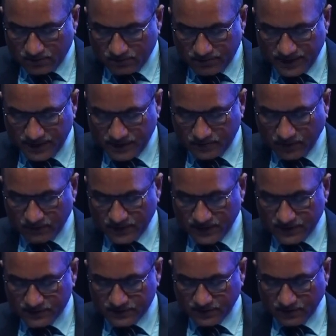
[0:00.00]
be it
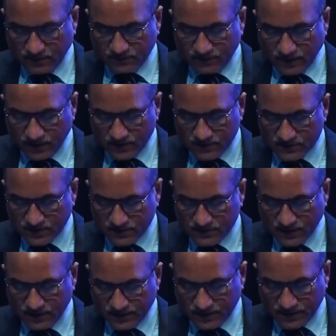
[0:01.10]
publication of well-researched
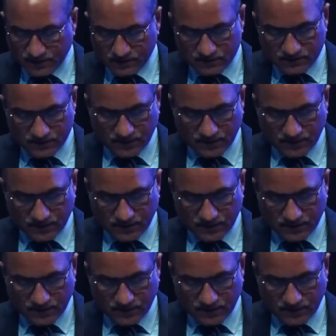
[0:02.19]
articles